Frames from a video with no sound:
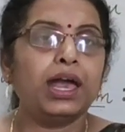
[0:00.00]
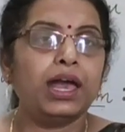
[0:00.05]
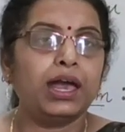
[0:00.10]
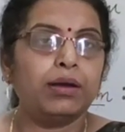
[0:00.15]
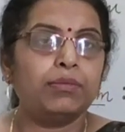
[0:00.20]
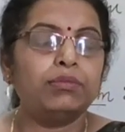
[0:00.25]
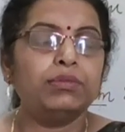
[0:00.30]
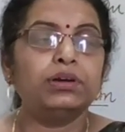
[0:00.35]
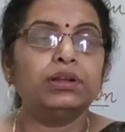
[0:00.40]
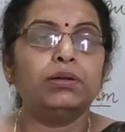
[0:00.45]

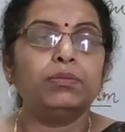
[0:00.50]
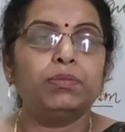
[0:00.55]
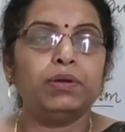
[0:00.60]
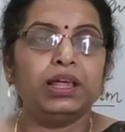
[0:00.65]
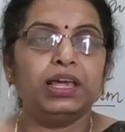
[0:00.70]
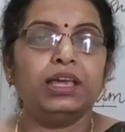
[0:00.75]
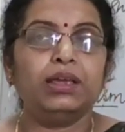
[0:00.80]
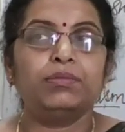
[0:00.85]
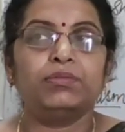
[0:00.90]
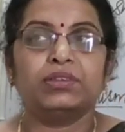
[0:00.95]
Hammer
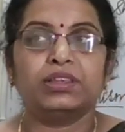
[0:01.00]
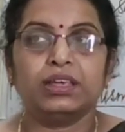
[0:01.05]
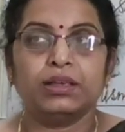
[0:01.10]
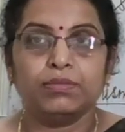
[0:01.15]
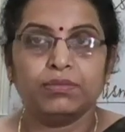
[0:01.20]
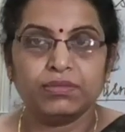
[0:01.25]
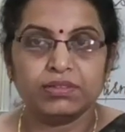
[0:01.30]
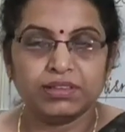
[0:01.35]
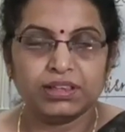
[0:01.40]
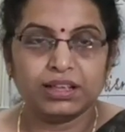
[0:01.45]
blames
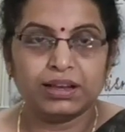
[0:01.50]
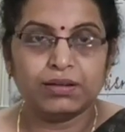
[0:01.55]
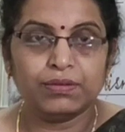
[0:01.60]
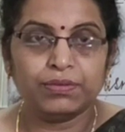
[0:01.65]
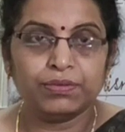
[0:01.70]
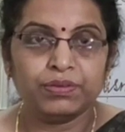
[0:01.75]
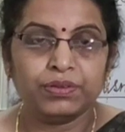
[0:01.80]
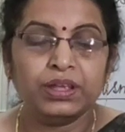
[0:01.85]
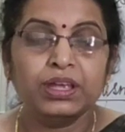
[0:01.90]
himself